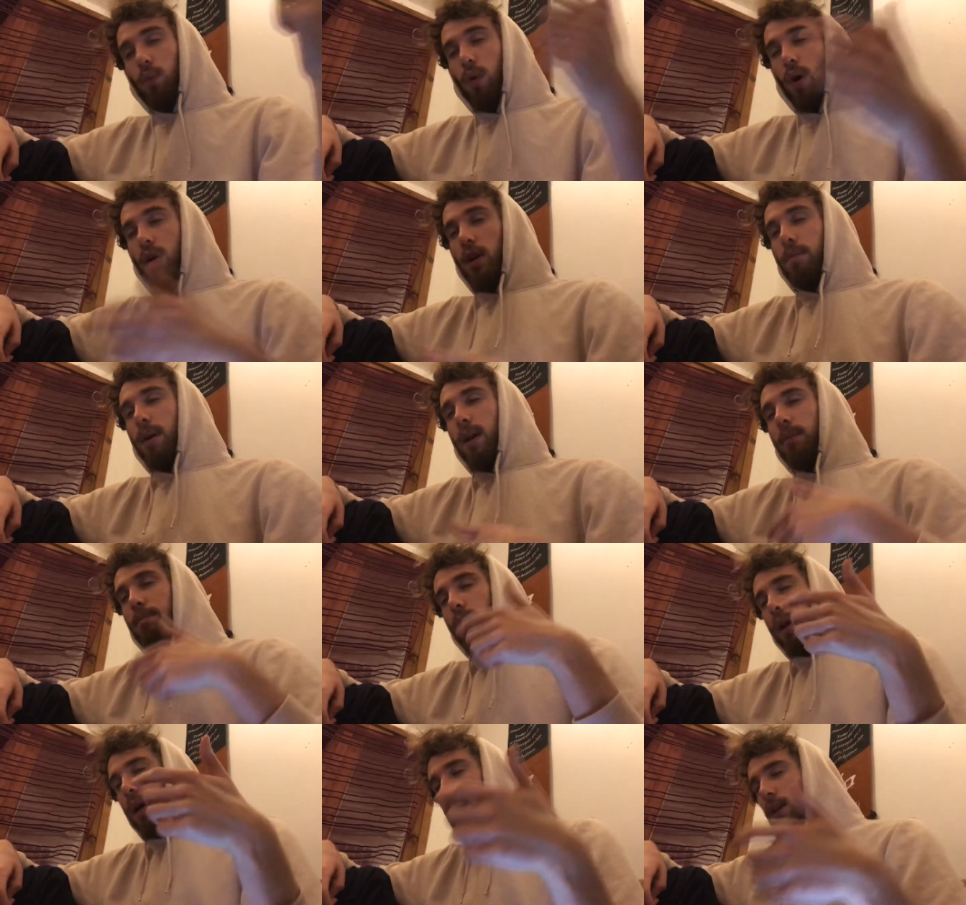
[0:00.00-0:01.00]
the world a better
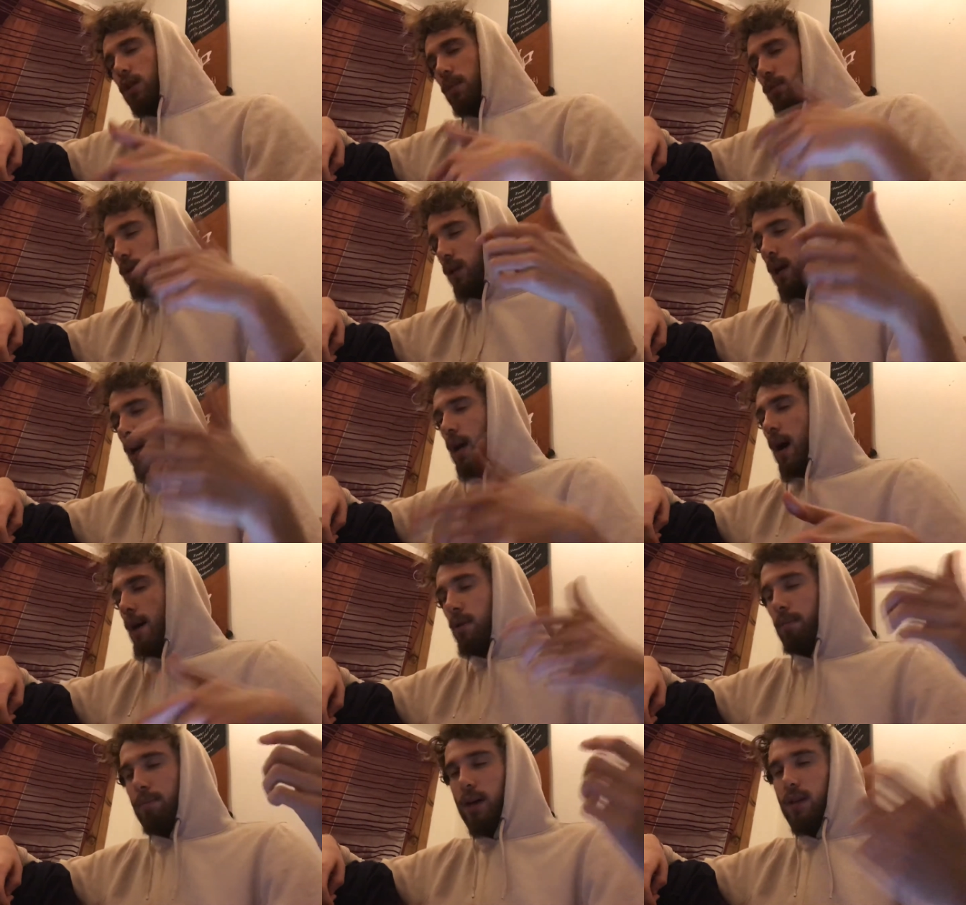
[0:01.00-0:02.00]
place. I'm staying at
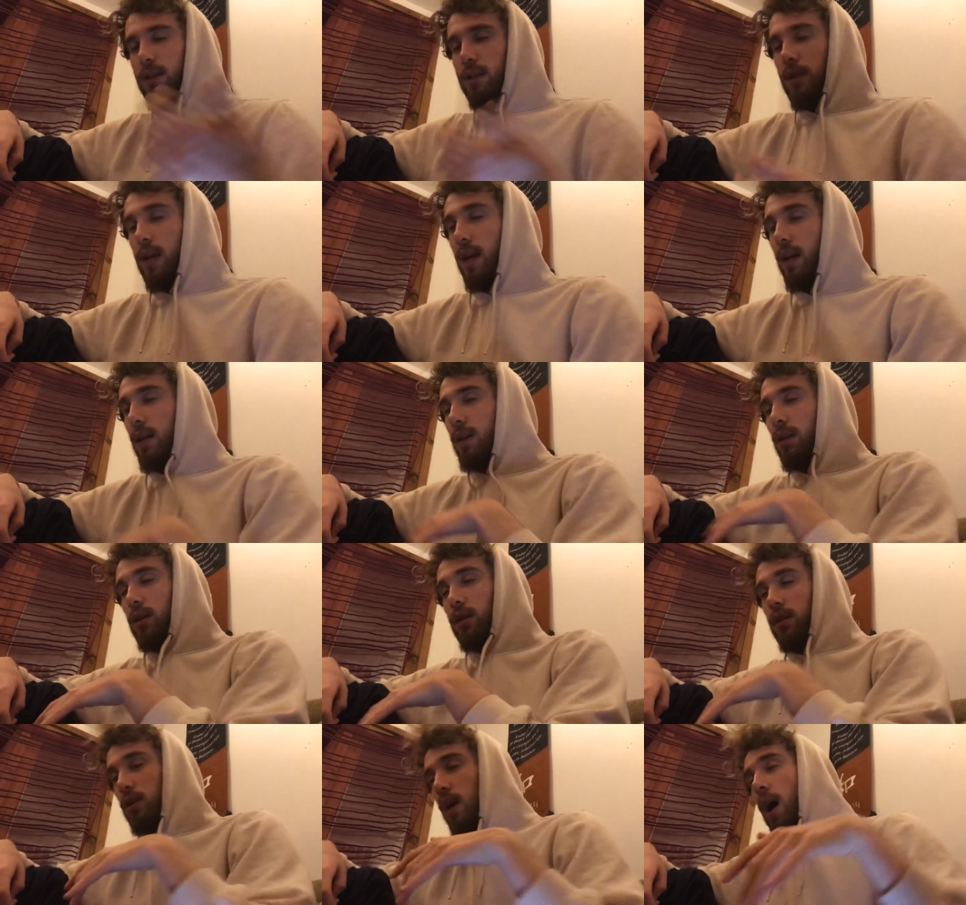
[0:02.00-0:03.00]
my peace and healing,
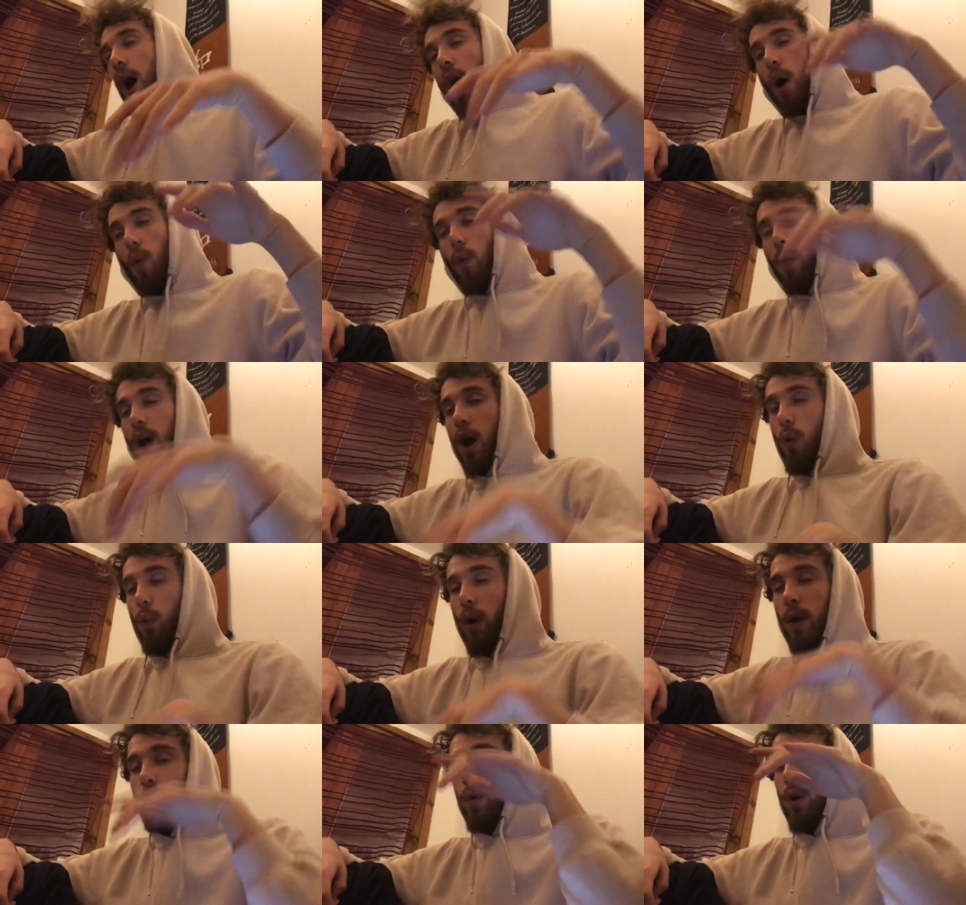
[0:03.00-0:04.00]
cause when I
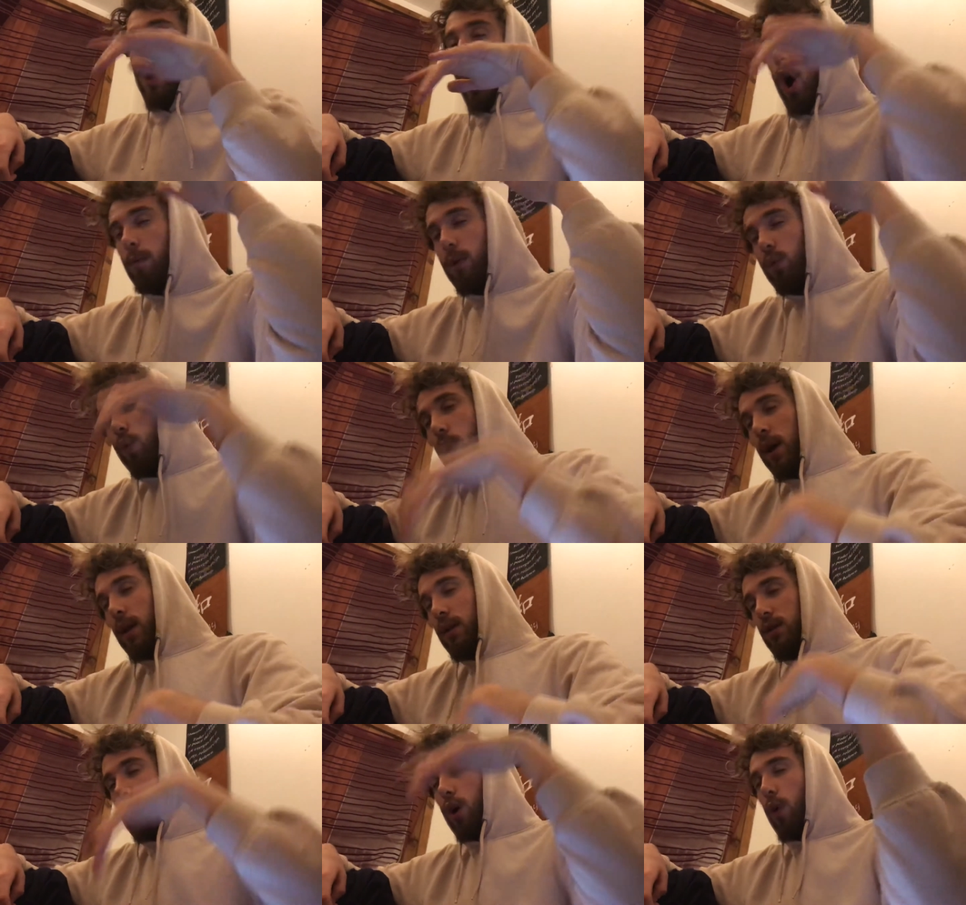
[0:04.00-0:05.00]
win, we all be
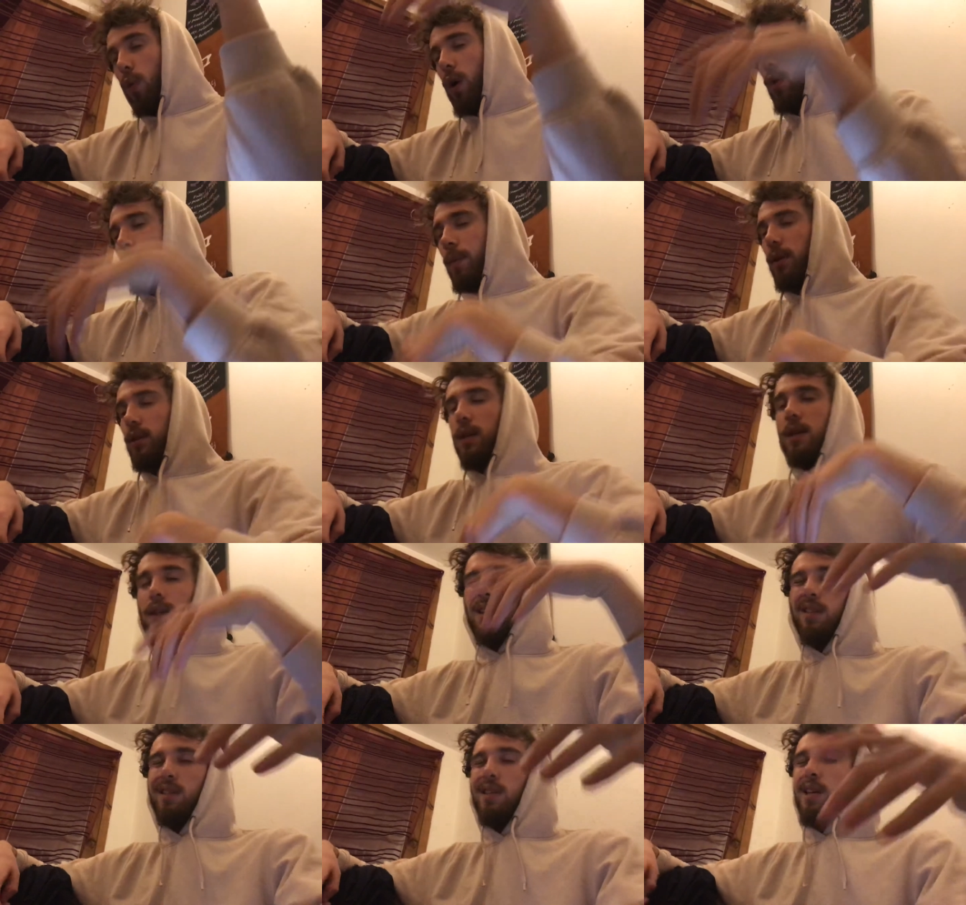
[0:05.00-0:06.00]
win, so we'll be seeing
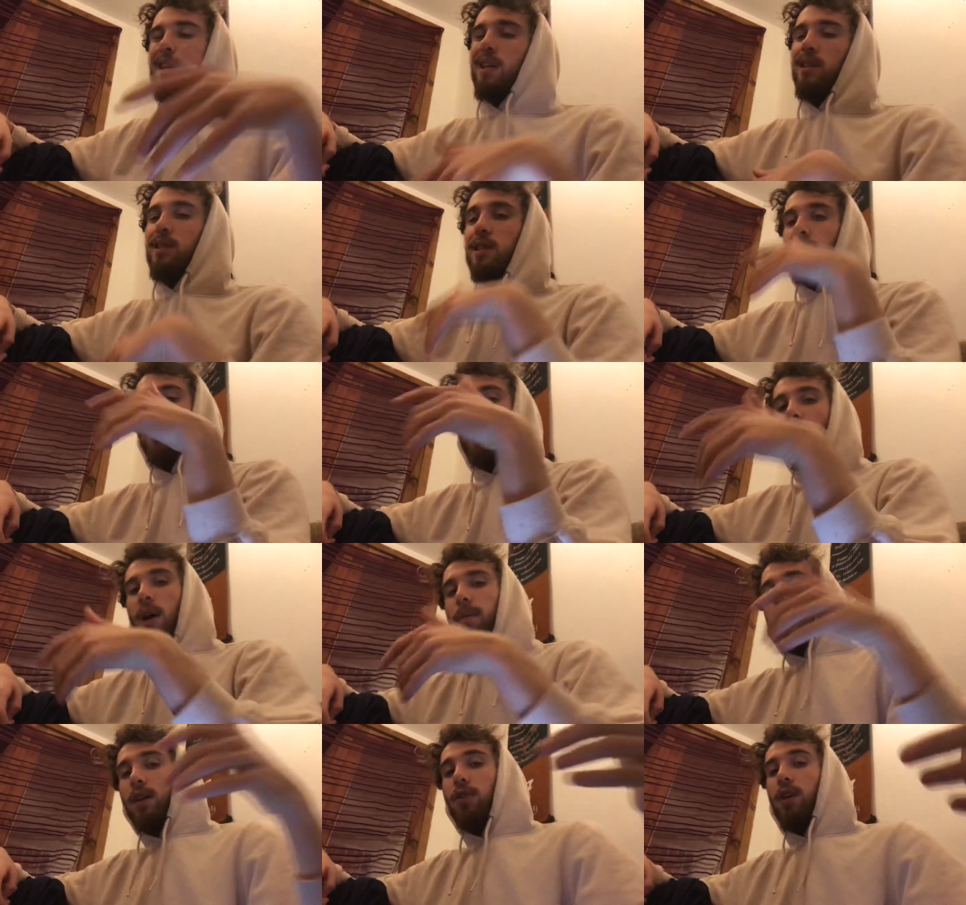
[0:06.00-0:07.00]
the ceiling to the
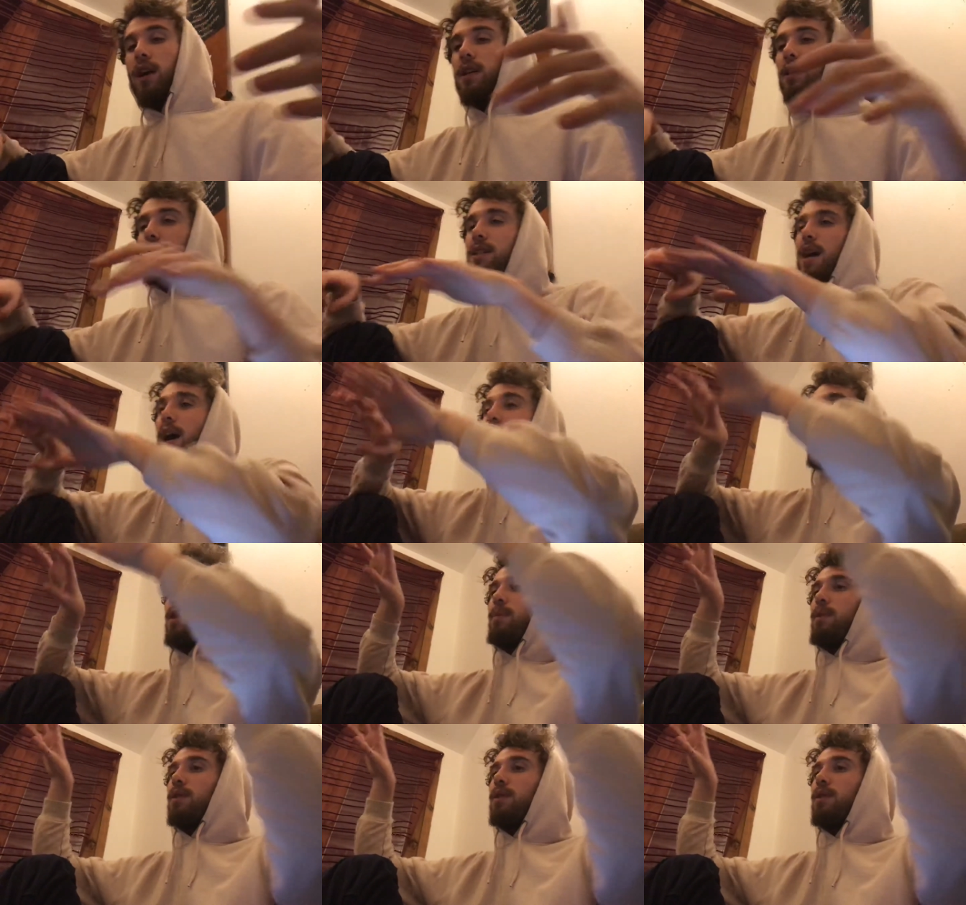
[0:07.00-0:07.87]
firmament crashes down.